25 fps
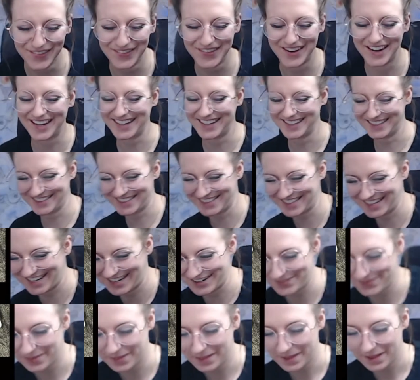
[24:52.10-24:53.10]
but
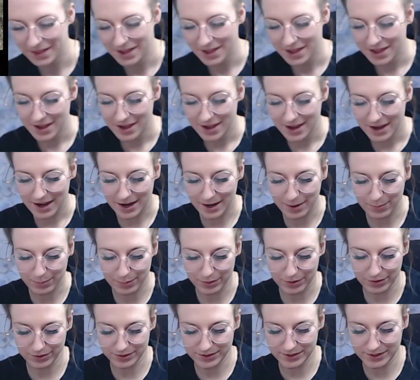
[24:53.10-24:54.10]
um, I
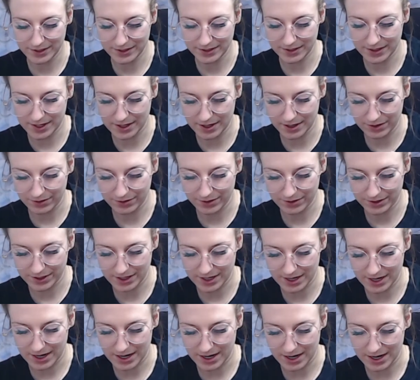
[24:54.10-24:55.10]
posted the other
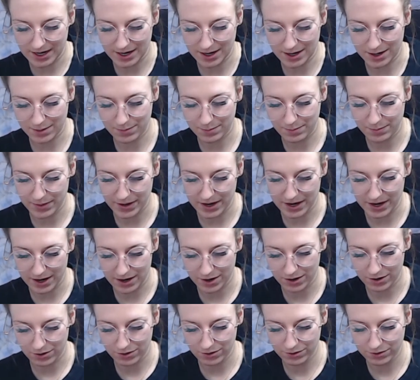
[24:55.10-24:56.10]
day
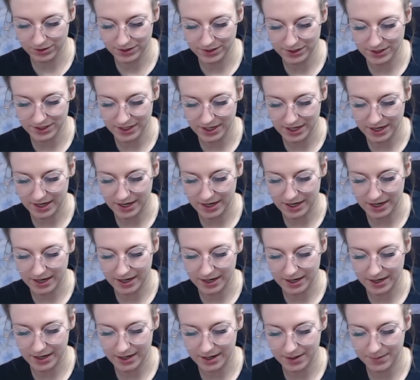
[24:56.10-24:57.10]
about
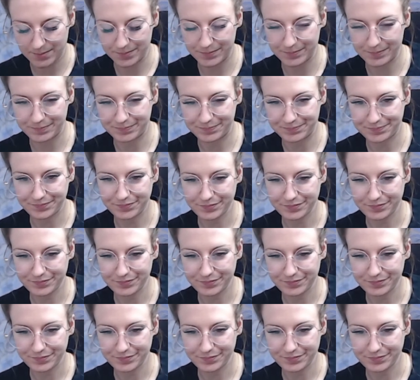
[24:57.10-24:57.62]
um,